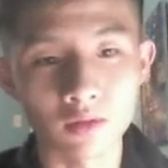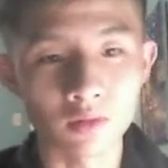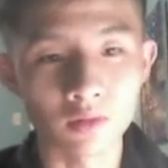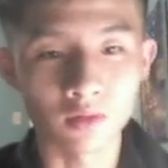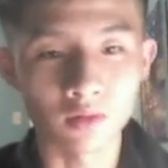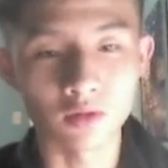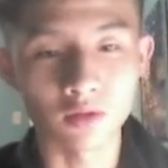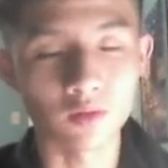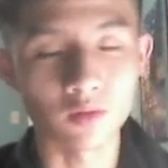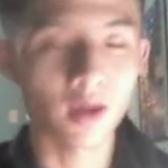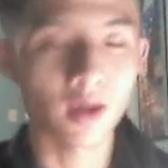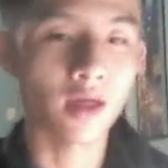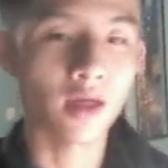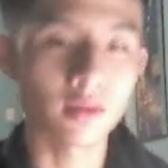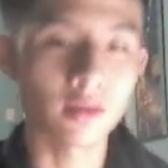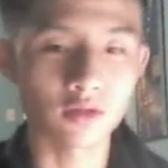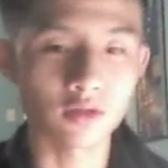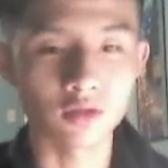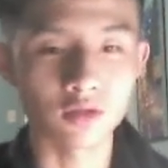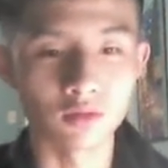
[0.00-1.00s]
and then you add the
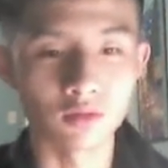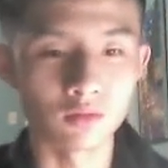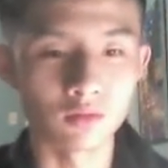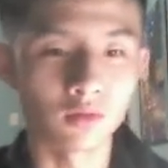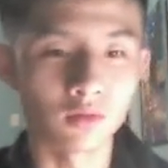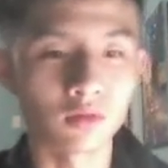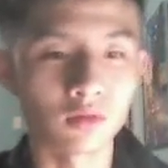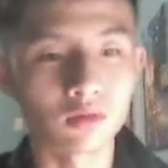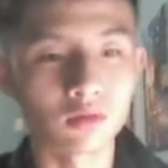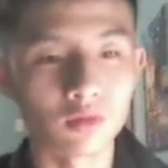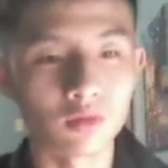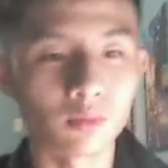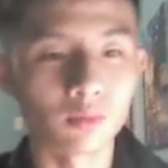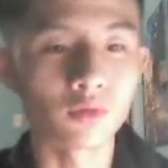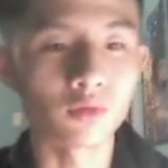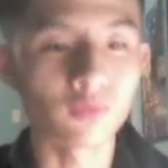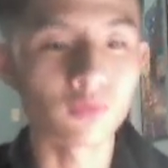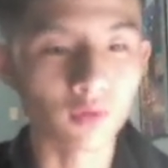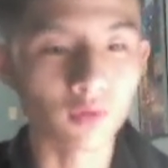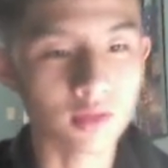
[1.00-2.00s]
two and you brute
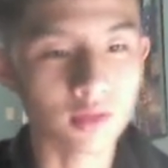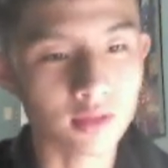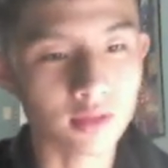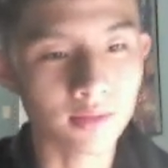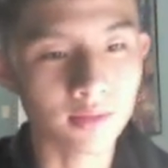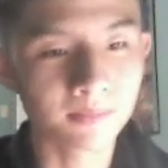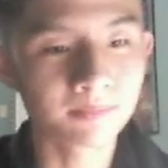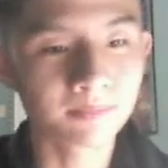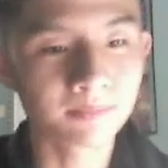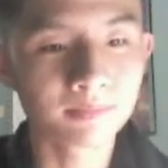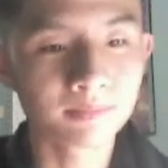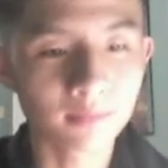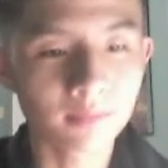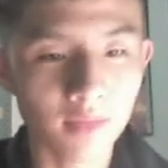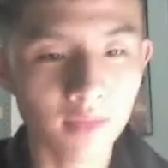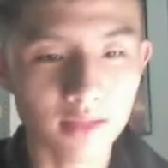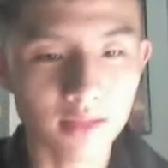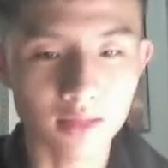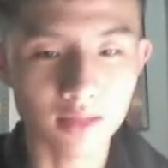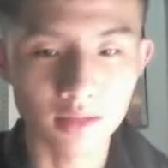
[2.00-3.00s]
force it.
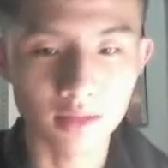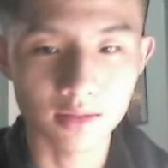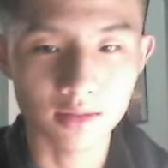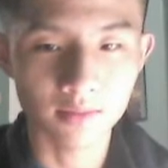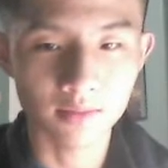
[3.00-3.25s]
That's the idea.